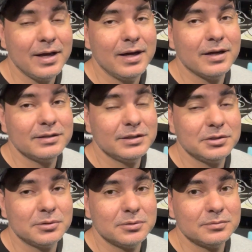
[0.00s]
uh,
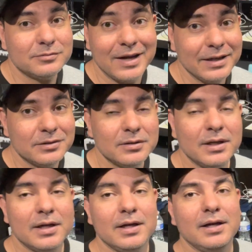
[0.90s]
digital vinyl,
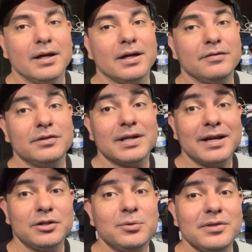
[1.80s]
uh, if you're
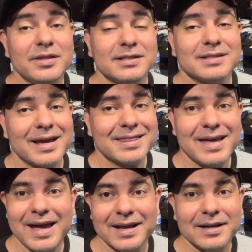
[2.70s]
not doing things like
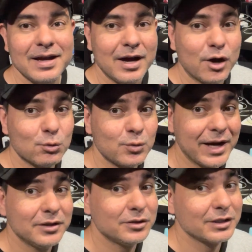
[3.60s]
that, a
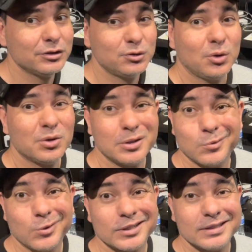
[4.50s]
regular controller
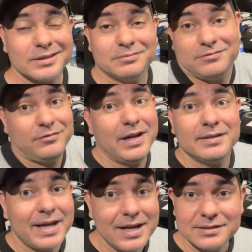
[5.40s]
worked
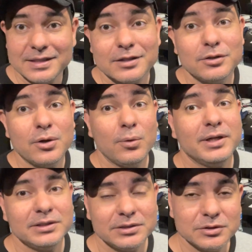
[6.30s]
fantastic, no
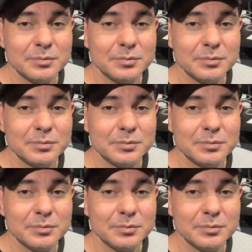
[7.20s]
issues.